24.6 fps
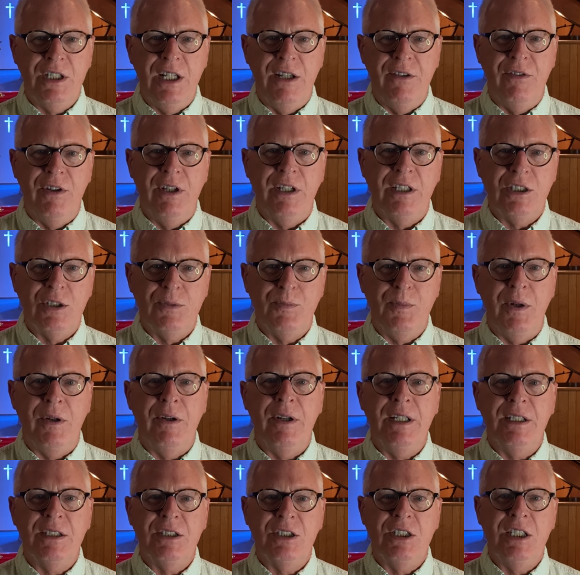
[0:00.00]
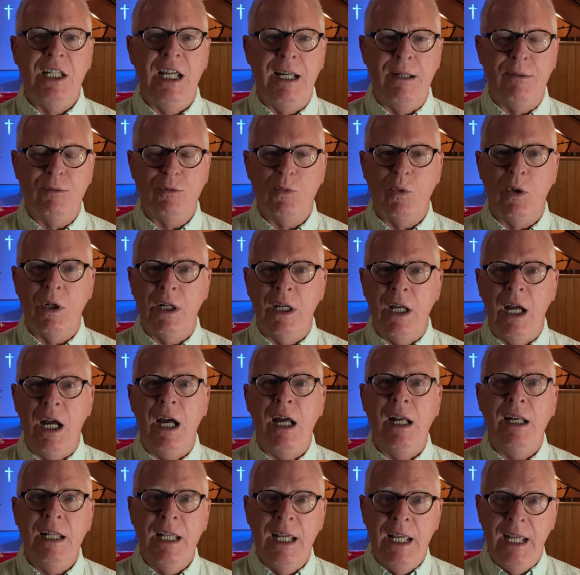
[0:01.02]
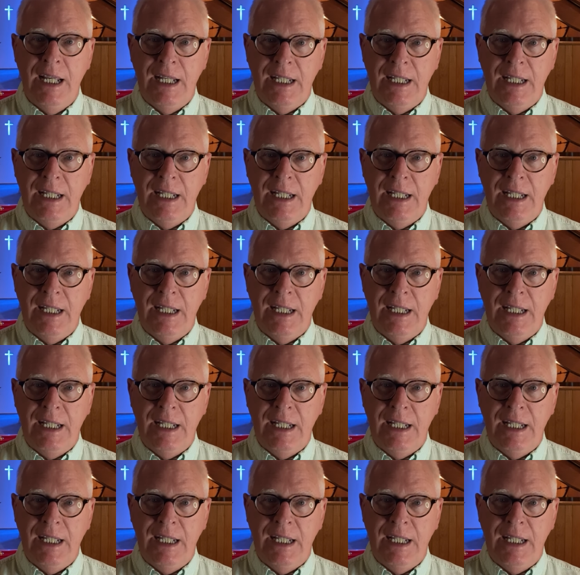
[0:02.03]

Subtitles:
have experienced times where God